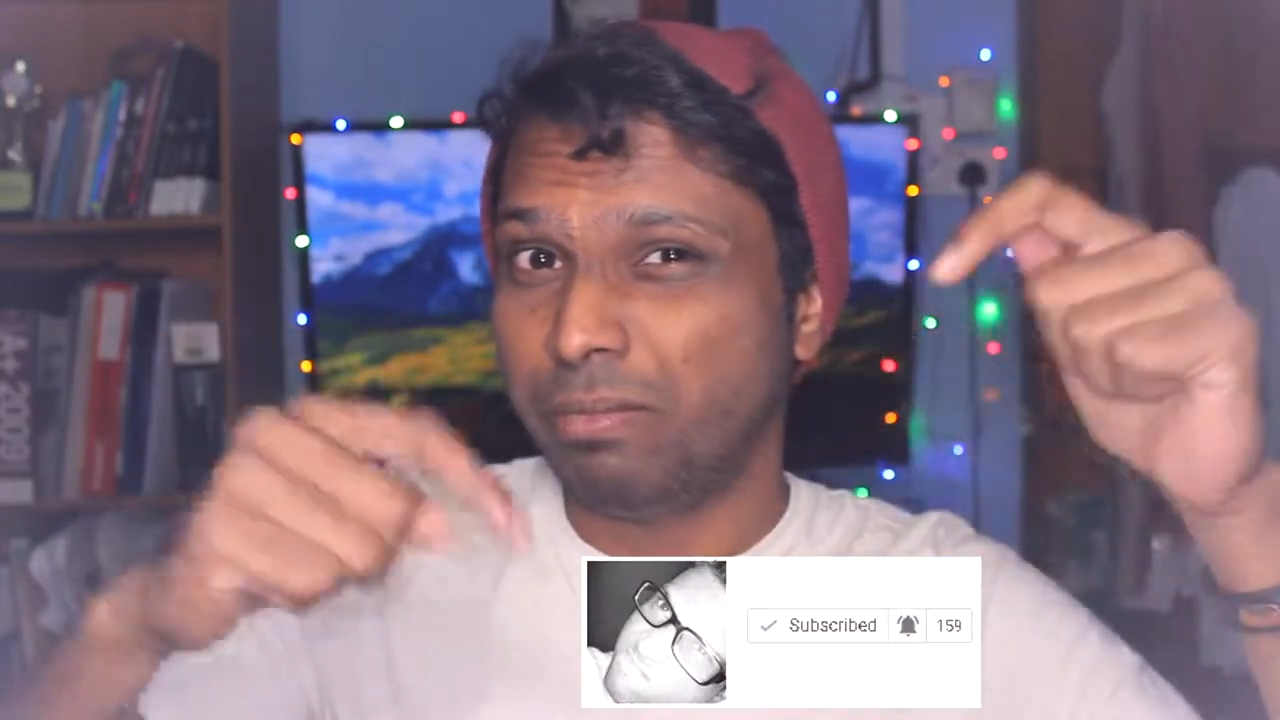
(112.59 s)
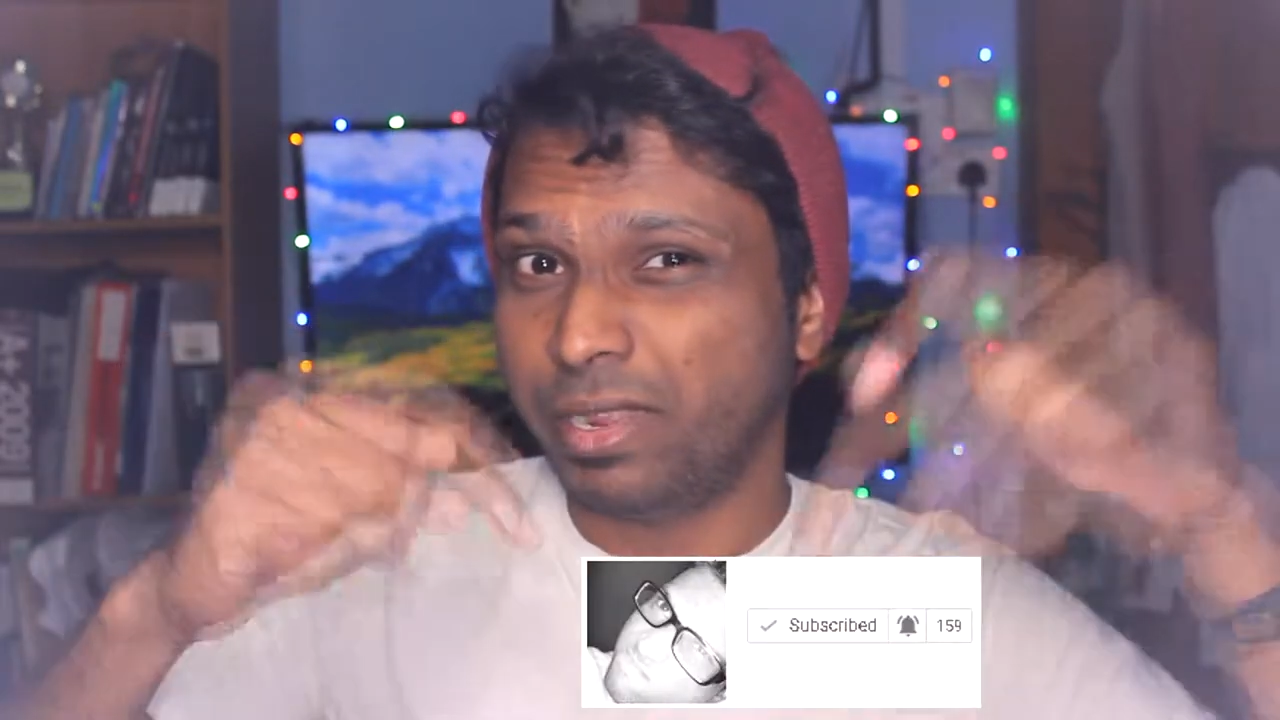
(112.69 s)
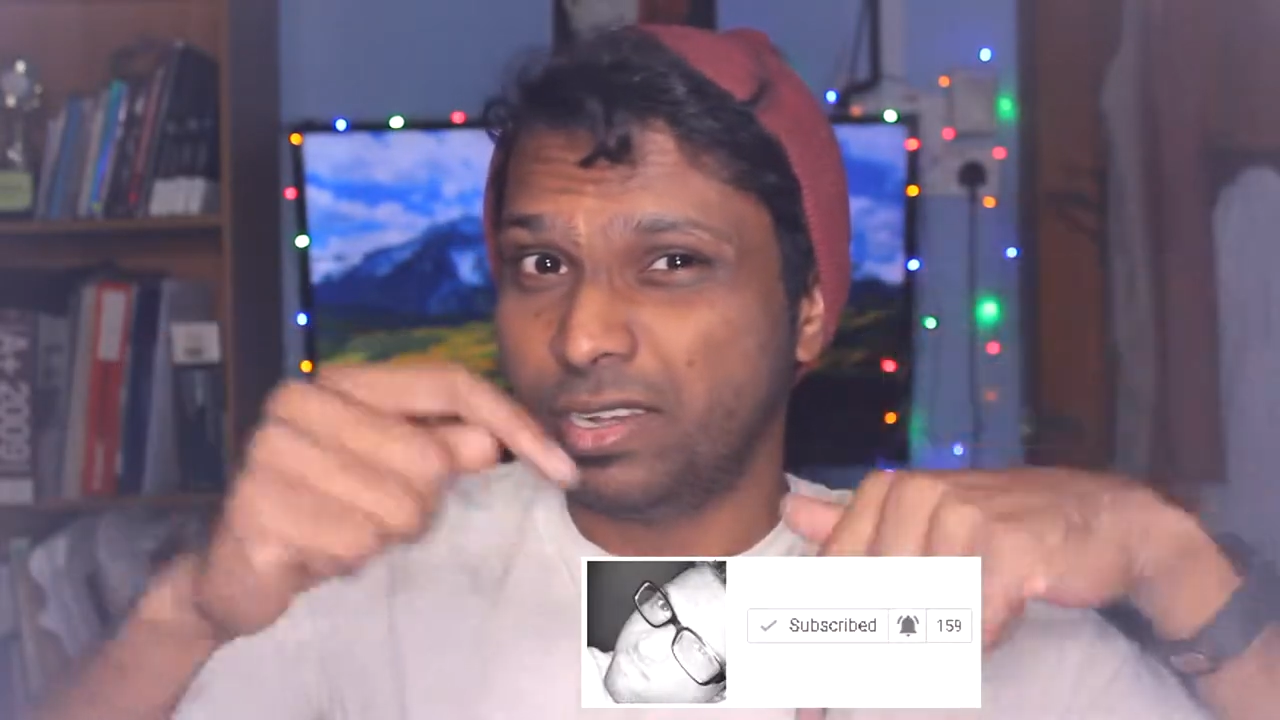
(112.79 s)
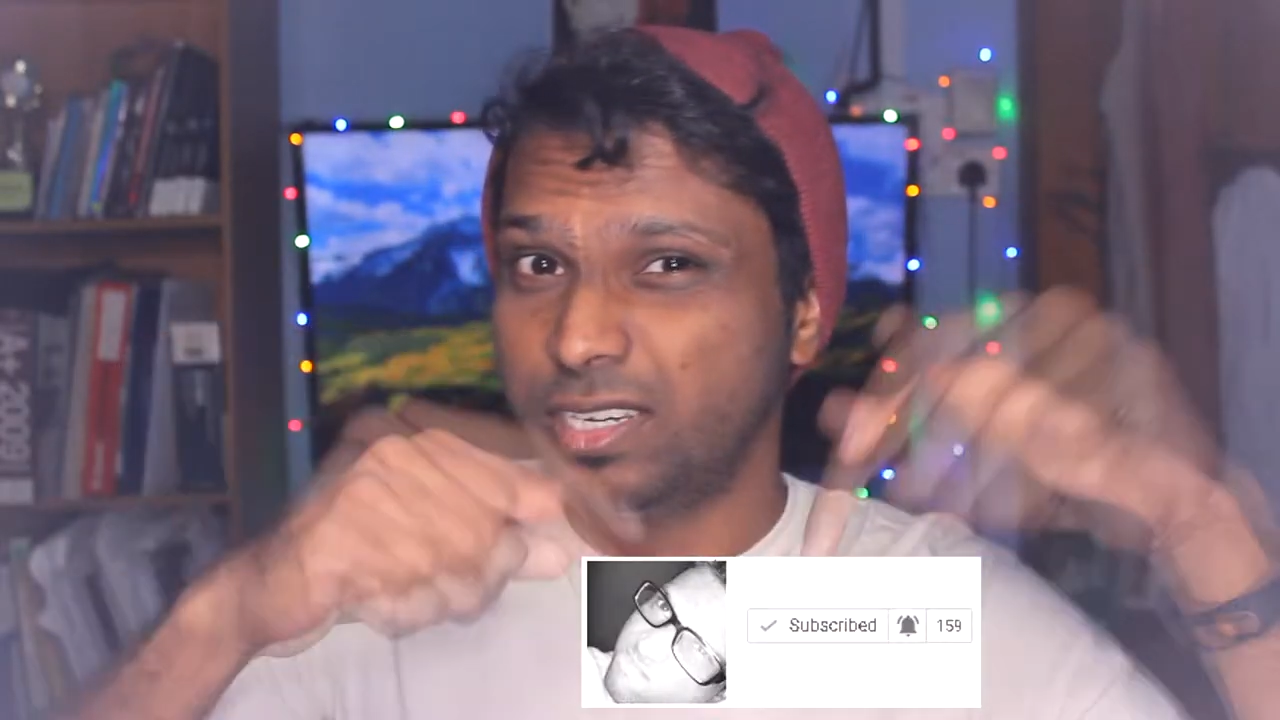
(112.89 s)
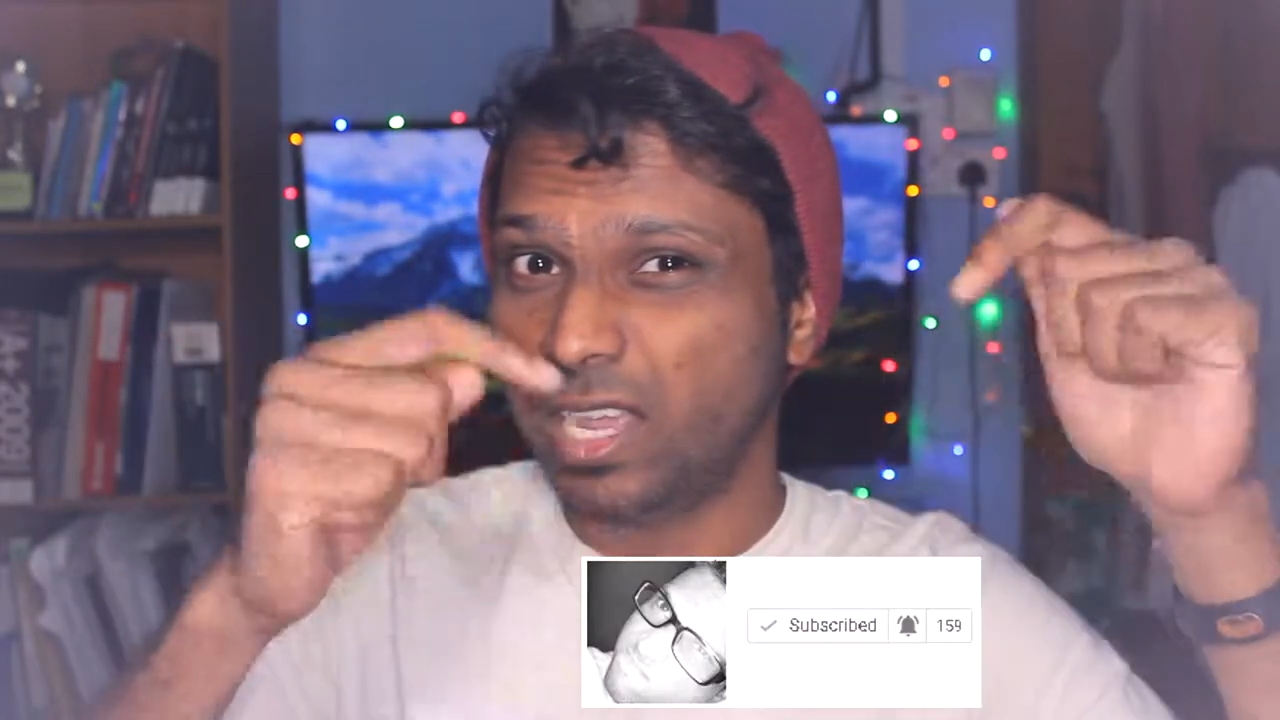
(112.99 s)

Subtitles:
button